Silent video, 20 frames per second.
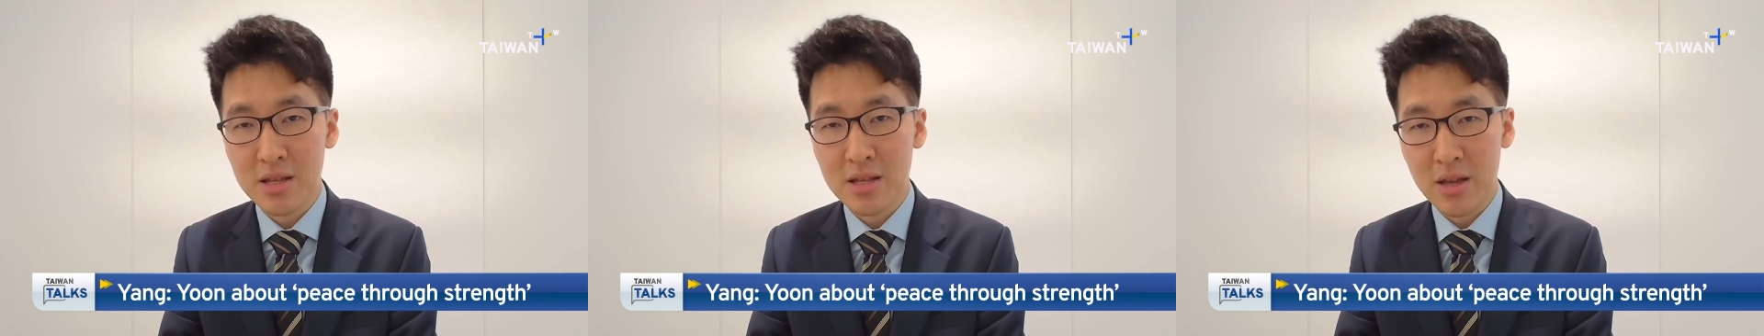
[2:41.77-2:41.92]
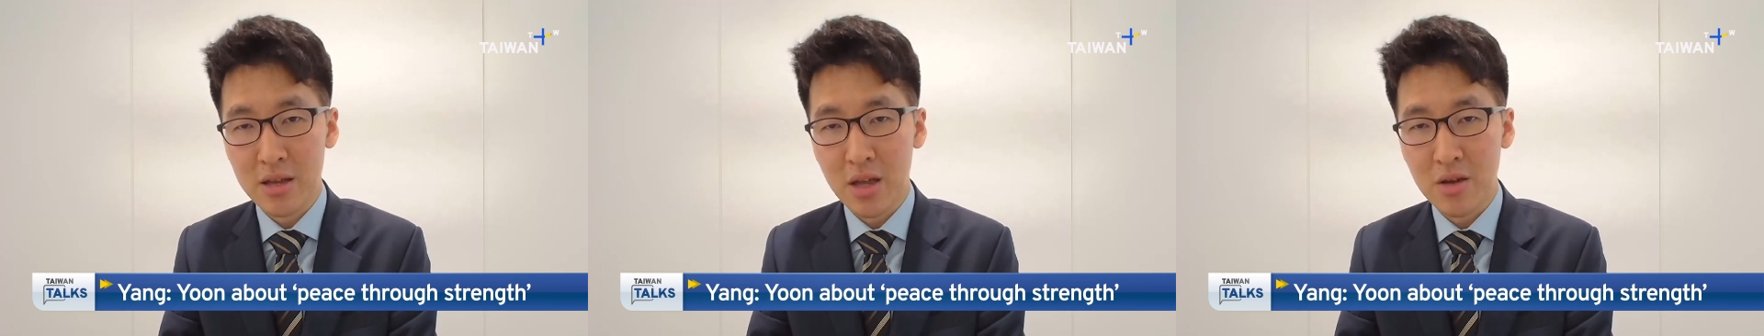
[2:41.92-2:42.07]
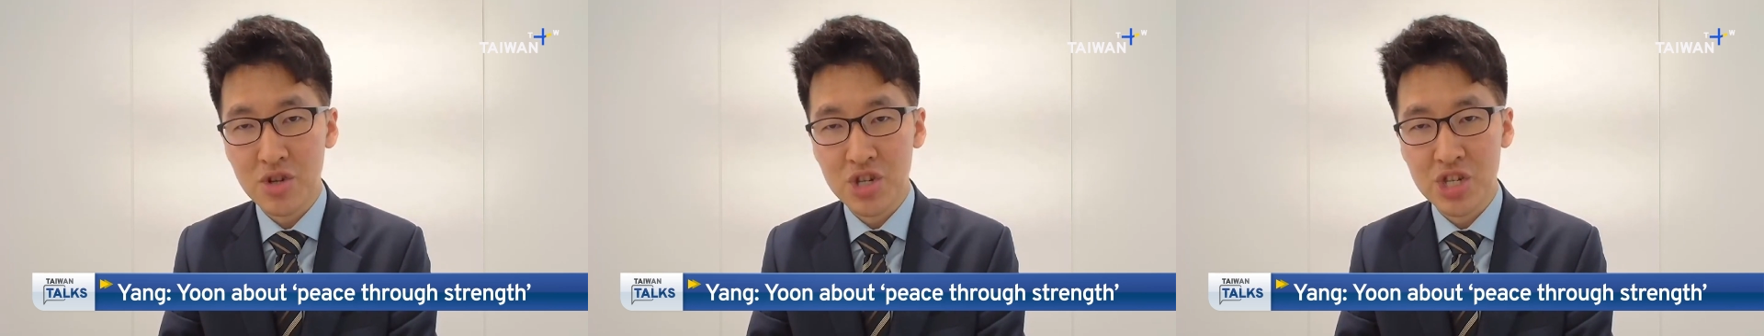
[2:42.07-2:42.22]

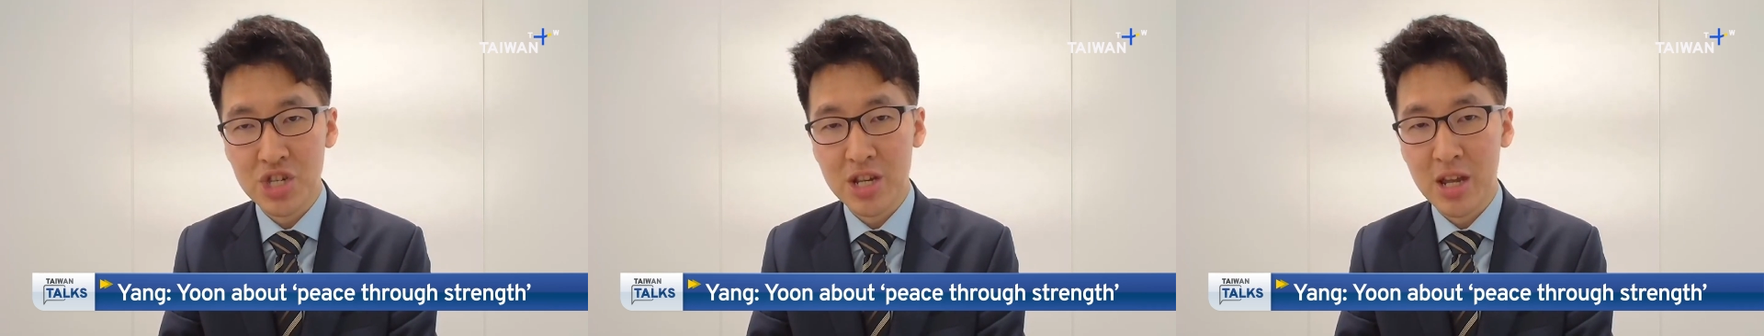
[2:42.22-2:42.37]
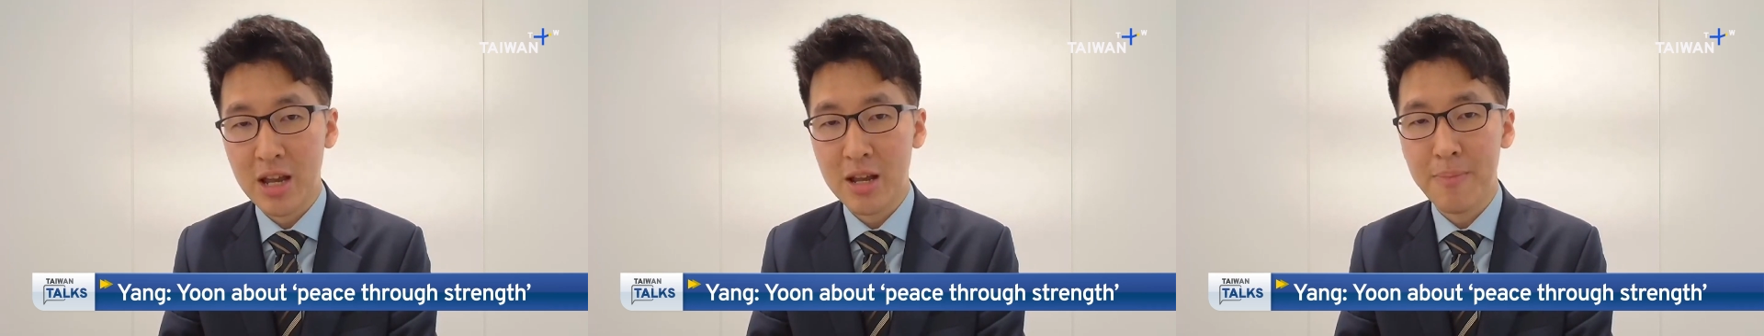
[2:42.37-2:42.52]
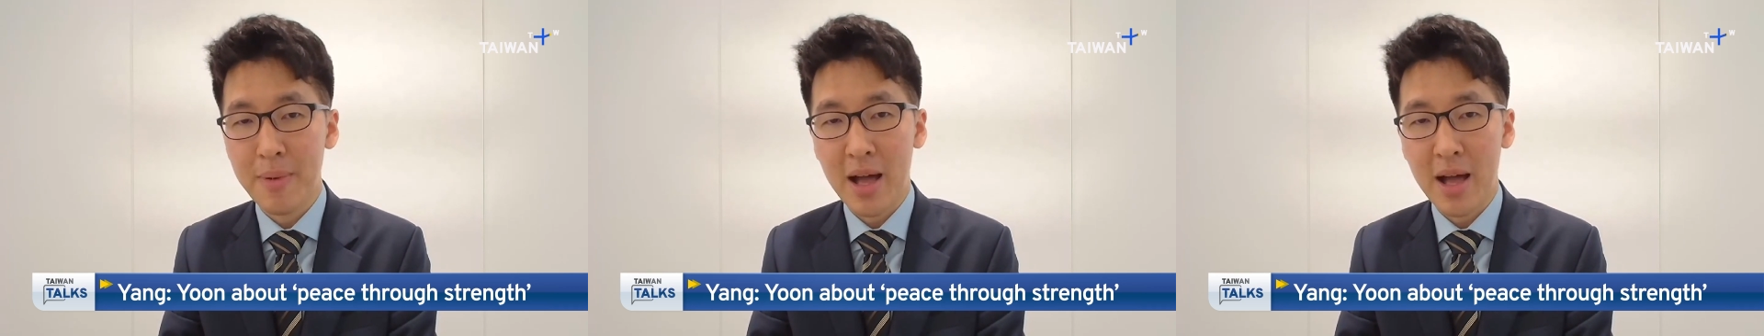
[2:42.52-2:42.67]

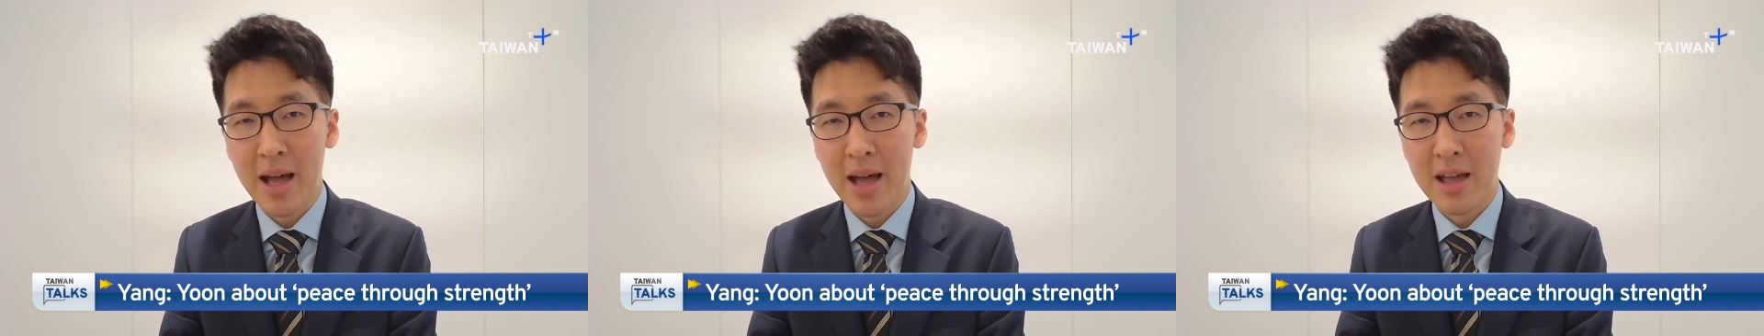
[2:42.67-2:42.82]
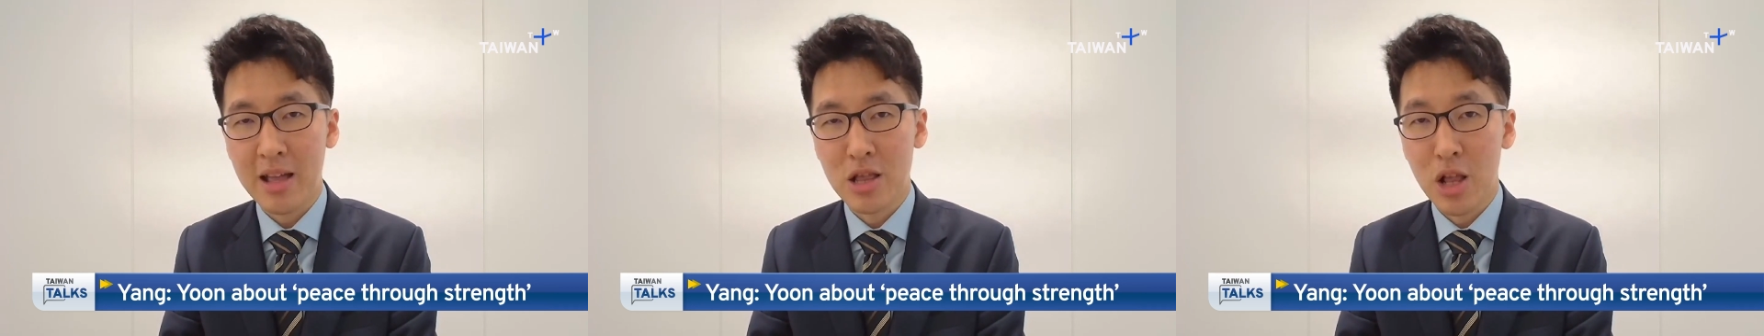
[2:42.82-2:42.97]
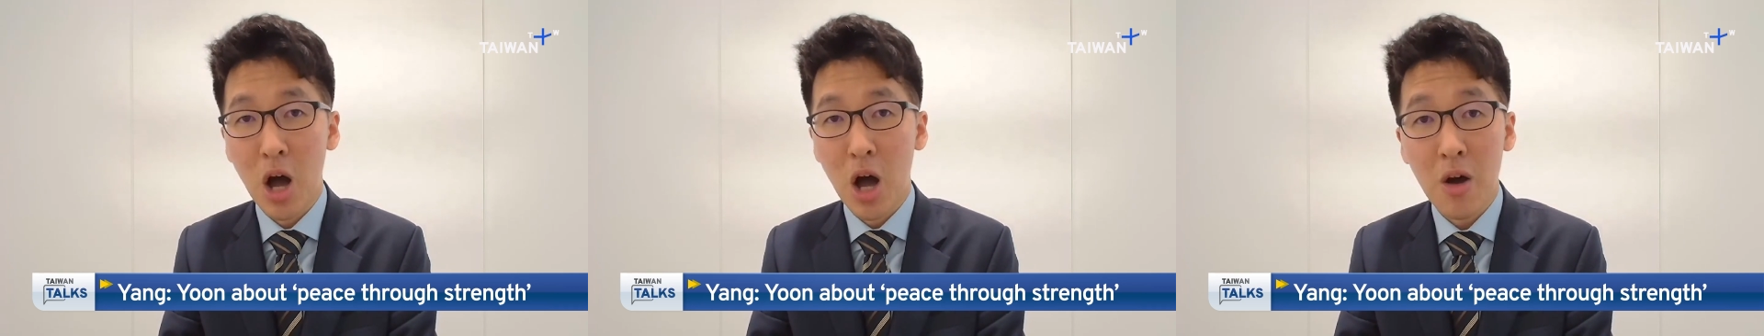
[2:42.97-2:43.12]
negotiate
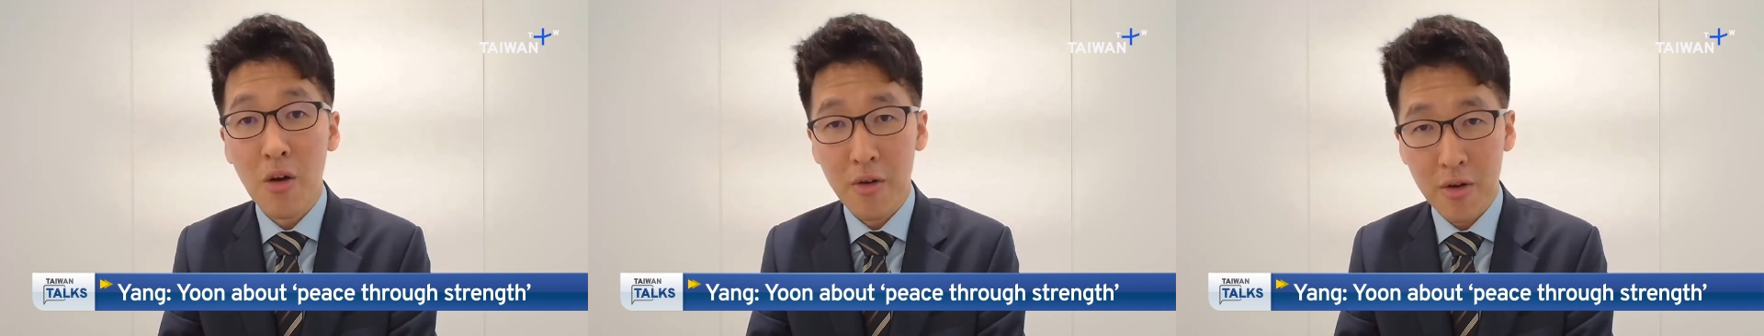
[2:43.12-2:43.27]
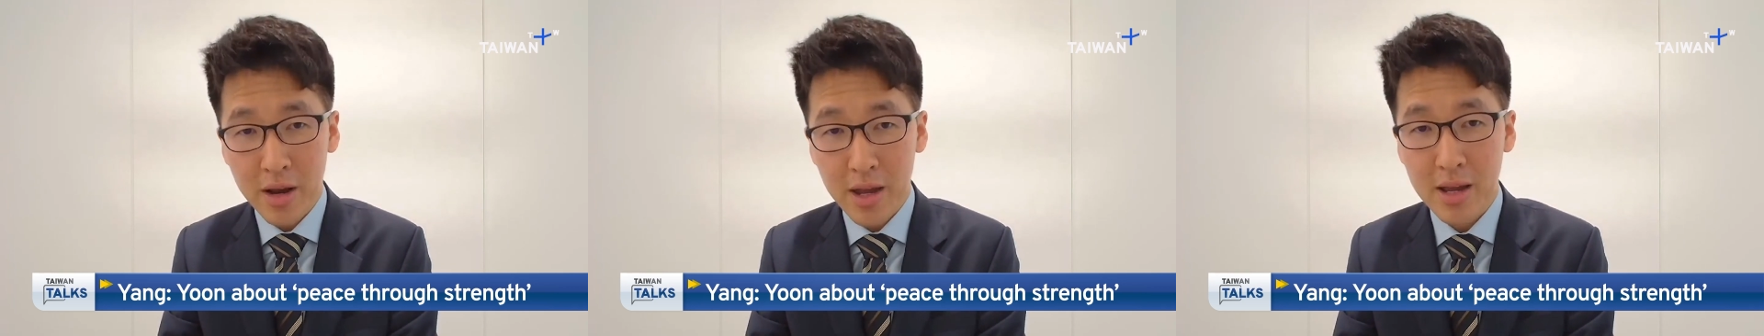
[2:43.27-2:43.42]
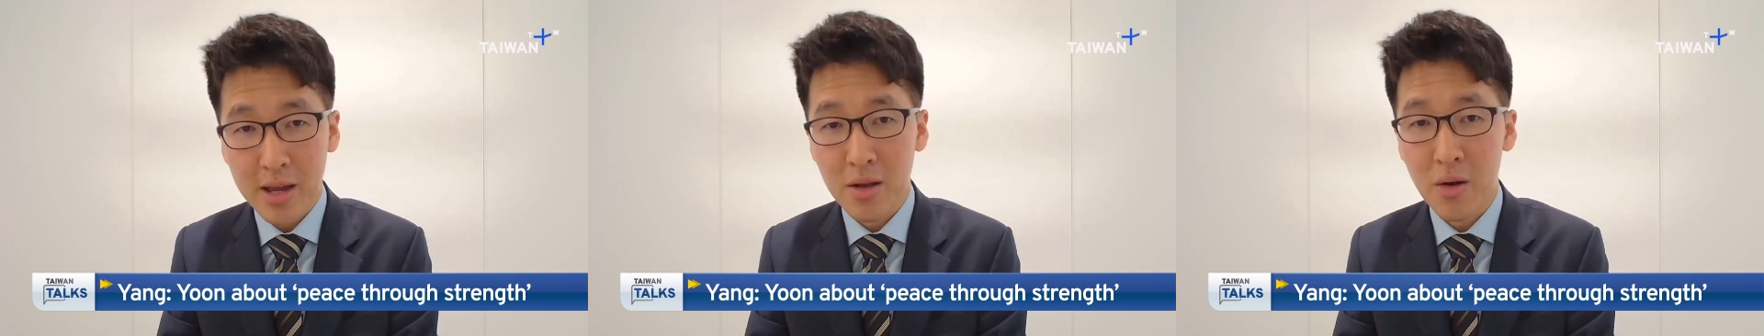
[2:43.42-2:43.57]
by
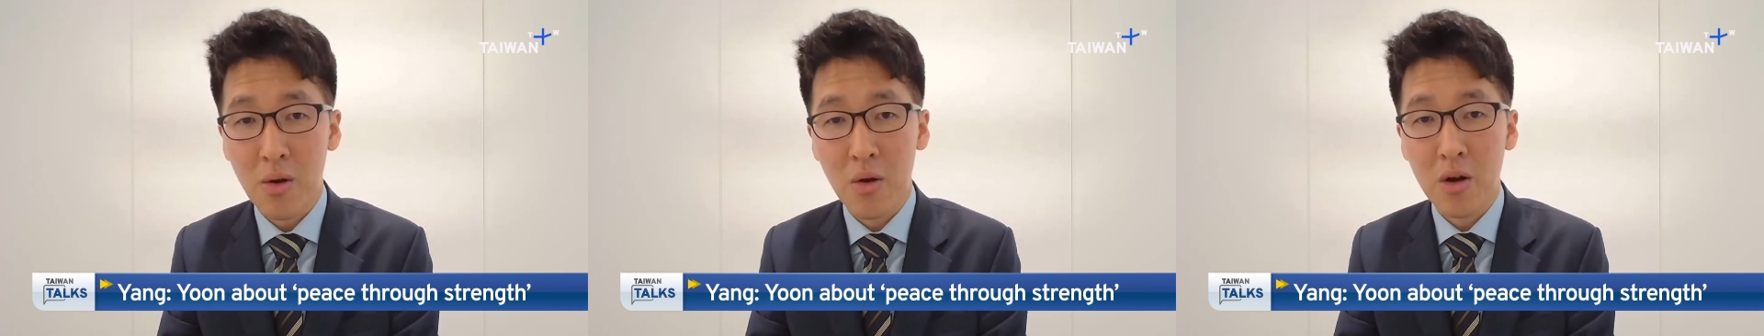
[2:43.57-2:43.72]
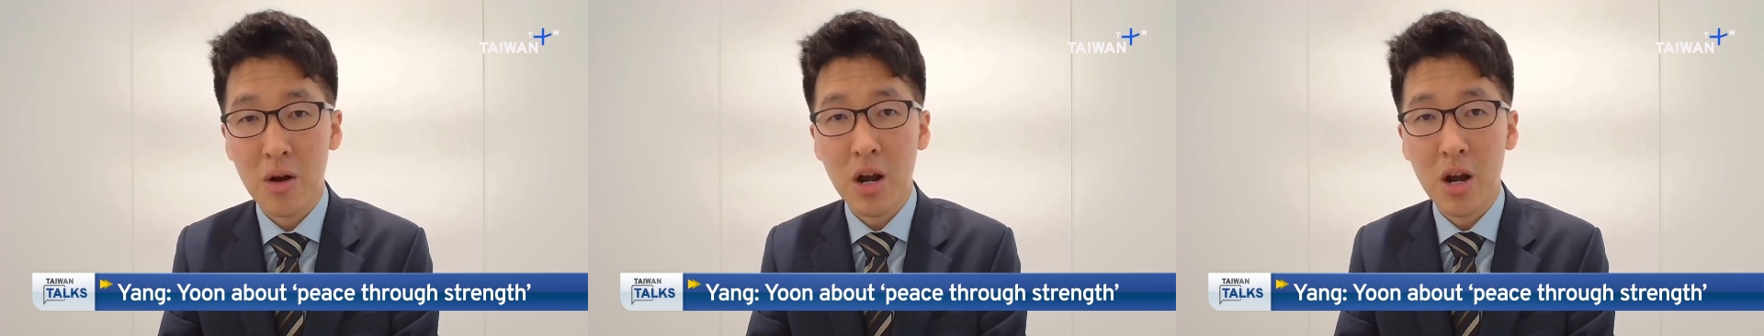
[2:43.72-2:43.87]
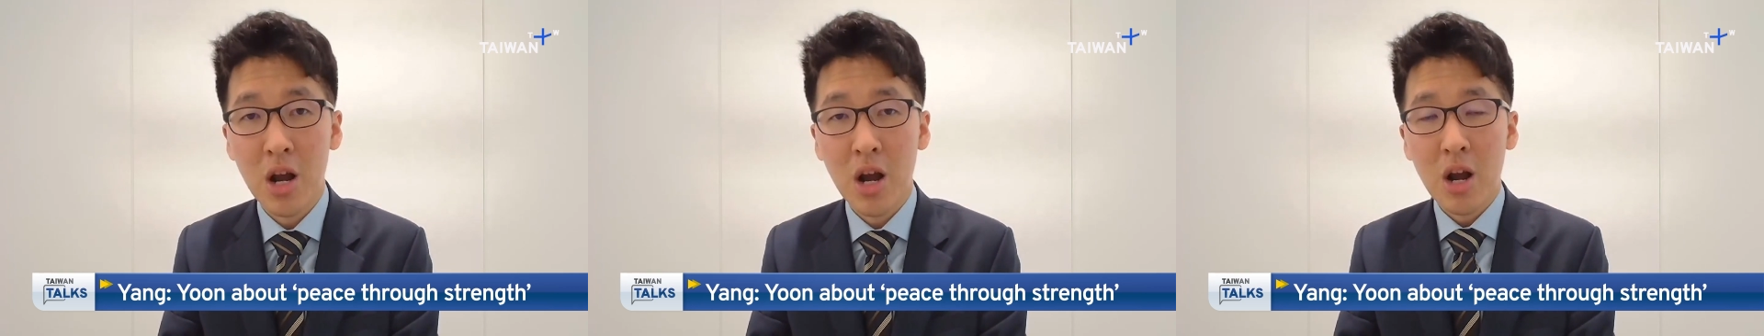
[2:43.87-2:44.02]
lowering
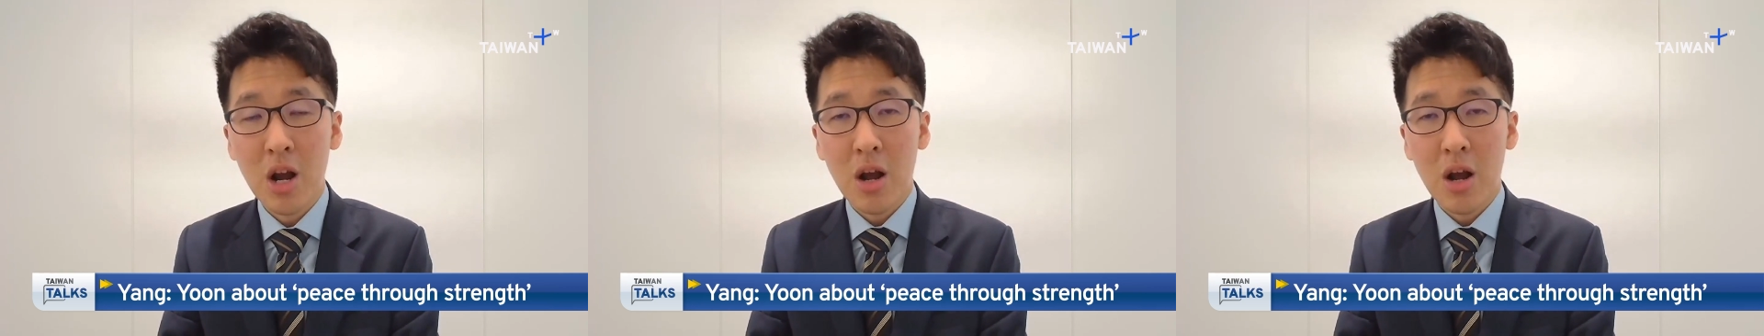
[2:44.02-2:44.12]
or